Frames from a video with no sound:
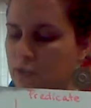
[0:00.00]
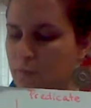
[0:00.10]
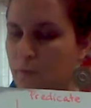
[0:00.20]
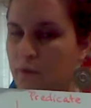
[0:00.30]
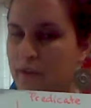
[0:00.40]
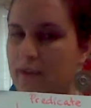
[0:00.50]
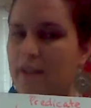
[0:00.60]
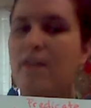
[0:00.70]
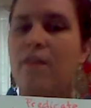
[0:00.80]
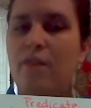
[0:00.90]
boy?
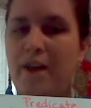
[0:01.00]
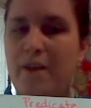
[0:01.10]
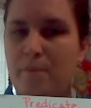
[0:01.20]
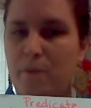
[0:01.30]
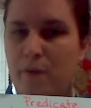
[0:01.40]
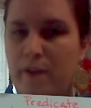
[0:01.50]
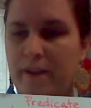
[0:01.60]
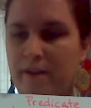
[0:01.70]
The boy.